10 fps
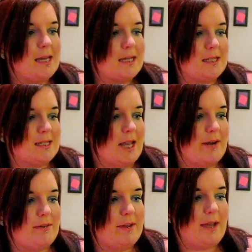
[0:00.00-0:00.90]
because
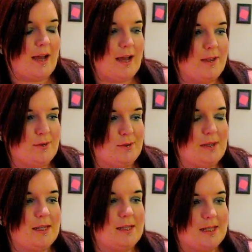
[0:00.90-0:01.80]
generally I either don't
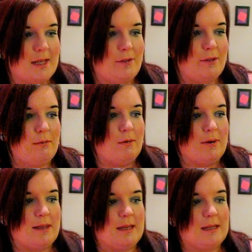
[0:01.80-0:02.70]
like the style of them or
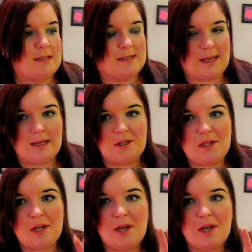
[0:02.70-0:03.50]
I like the style,